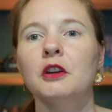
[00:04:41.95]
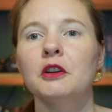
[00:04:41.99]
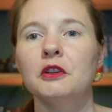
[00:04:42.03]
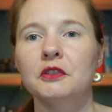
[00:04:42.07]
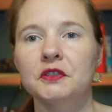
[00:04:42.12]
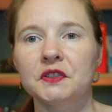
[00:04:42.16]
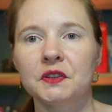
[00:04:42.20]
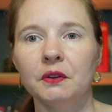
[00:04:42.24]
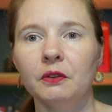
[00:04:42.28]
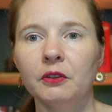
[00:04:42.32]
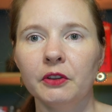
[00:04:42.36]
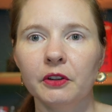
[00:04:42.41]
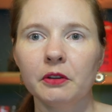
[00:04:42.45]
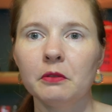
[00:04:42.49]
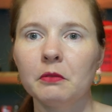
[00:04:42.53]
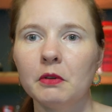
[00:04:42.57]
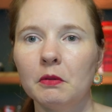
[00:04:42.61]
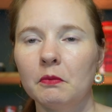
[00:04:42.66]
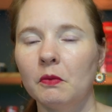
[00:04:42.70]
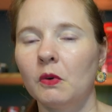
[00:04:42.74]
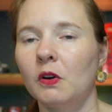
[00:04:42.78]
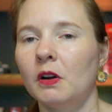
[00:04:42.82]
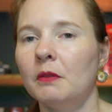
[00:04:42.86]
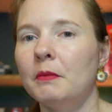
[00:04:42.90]
So a little
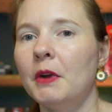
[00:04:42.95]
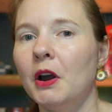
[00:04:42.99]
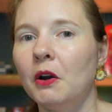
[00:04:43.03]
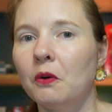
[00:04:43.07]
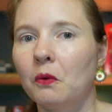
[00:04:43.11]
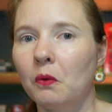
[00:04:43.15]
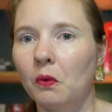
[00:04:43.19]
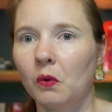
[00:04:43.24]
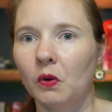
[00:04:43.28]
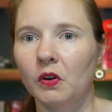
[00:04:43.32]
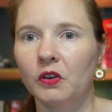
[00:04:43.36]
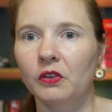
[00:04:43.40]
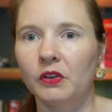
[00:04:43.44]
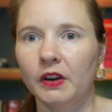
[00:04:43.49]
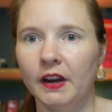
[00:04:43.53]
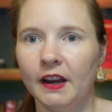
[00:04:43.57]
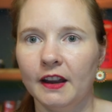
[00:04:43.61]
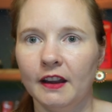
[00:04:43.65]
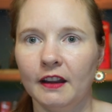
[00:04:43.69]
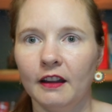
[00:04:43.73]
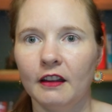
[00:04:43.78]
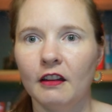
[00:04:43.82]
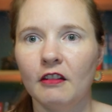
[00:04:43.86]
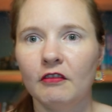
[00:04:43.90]
bit more about
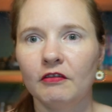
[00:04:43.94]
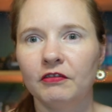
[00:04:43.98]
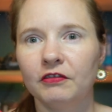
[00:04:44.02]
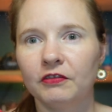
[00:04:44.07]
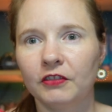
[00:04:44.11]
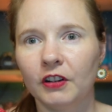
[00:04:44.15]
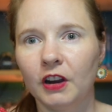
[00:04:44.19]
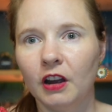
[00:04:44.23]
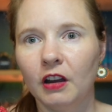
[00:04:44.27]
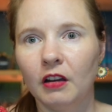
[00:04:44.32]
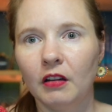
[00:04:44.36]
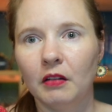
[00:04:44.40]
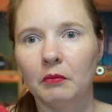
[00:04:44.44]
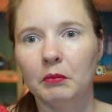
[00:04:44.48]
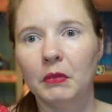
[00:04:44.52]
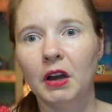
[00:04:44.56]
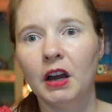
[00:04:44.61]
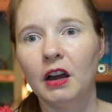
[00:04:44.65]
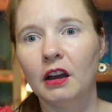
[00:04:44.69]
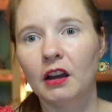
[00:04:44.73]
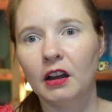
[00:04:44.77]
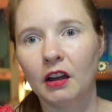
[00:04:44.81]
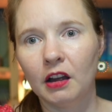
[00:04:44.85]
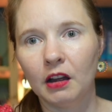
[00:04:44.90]
ordering from
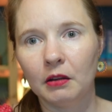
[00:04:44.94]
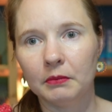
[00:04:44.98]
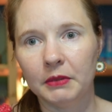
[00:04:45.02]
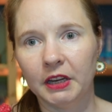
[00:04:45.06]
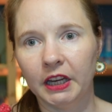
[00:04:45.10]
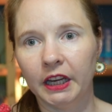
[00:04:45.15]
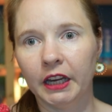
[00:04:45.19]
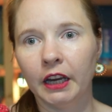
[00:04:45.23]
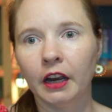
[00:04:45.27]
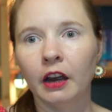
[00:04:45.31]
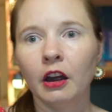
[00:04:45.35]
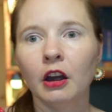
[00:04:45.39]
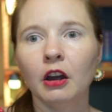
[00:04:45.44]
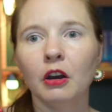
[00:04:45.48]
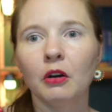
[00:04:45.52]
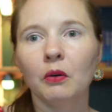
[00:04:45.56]
Hobbii.